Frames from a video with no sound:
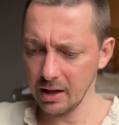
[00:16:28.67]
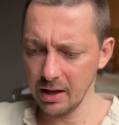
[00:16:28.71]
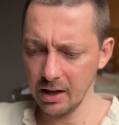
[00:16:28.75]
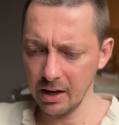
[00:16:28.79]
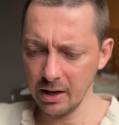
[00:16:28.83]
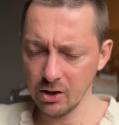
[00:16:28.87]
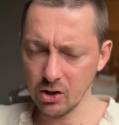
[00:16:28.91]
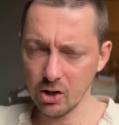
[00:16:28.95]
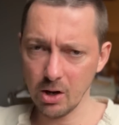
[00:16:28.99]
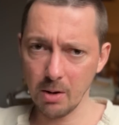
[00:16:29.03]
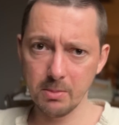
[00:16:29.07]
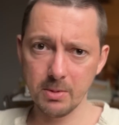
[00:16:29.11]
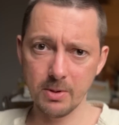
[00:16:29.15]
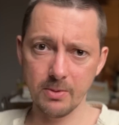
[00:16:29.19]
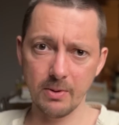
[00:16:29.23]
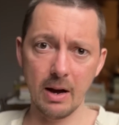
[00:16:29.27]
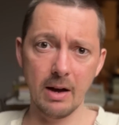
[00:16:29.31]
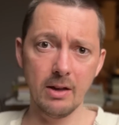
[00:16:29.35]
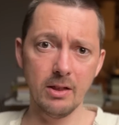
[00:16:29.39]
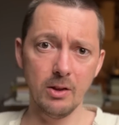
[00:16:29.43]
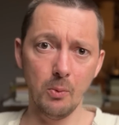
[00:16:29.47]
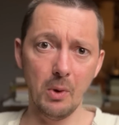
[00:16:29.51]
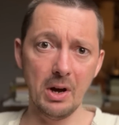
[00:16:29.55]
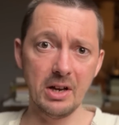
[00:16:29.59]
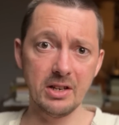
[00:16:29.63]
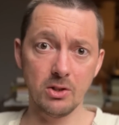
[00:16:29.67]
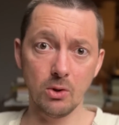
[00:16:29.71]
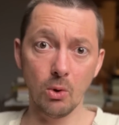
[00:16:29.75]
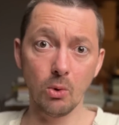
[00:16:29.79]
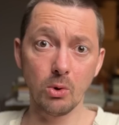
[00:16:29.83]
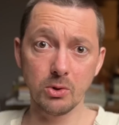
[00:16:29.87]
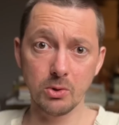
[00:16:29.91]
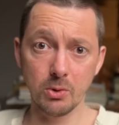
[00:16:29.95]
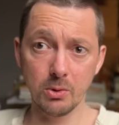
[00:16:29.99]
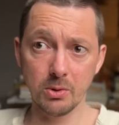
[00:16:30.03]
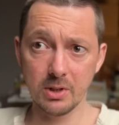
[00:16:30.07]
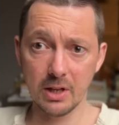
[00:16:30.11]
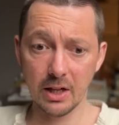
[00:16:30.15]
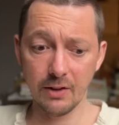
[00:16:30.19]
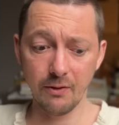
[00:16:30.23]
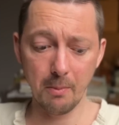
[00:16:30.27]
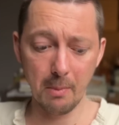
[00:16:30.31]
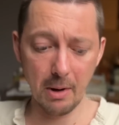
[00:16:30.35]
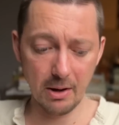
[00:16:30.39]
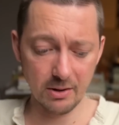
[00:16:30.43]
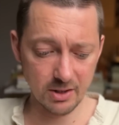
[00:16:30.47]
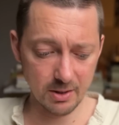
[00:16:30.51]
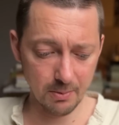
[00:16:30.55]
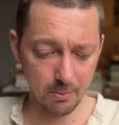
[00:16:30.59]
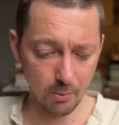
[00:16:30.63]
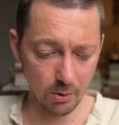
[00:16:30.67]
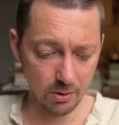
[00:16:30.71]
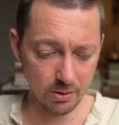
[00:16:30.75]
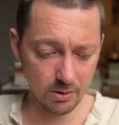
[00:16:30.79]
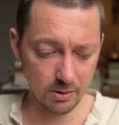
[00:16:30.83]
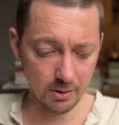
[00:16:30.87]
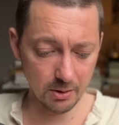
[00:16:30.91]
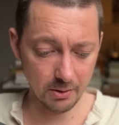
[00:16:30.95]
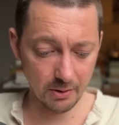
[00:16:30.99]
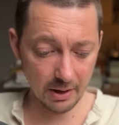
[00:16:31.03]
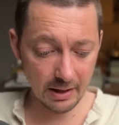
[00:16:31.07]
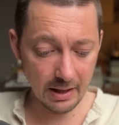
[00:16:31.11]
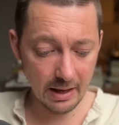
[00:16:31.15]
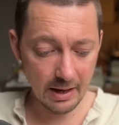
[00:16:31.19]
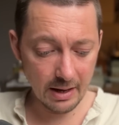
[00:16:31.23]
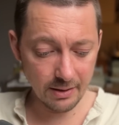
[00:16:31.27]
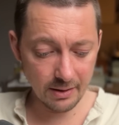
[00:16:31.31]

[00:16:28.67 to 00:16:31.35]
in terms of how the West talks to itself about supporting Ukraine.